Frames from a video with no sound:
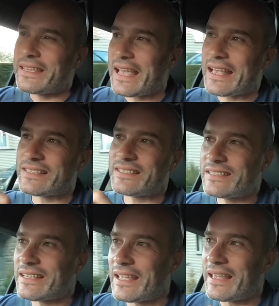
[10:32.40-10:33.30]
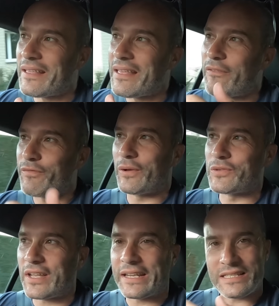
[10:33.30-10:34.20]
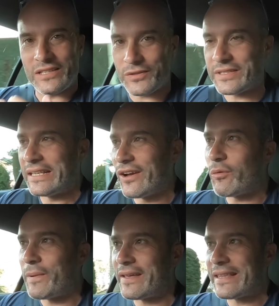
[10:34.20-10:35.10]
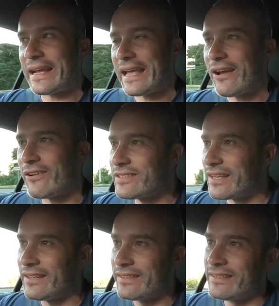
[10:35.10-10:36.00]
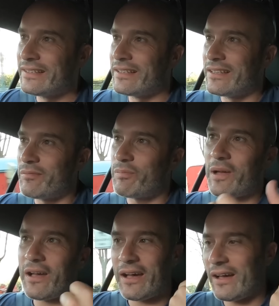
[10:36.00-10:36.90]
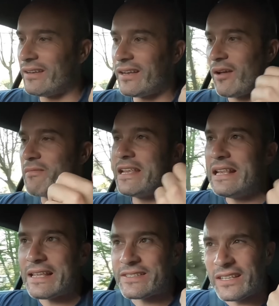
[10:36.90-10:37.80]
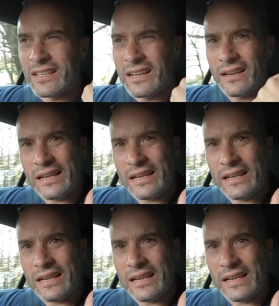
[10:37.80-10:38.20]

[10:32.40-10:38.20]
yes, it feels like it's lost a little bit of that character, but I mean, listen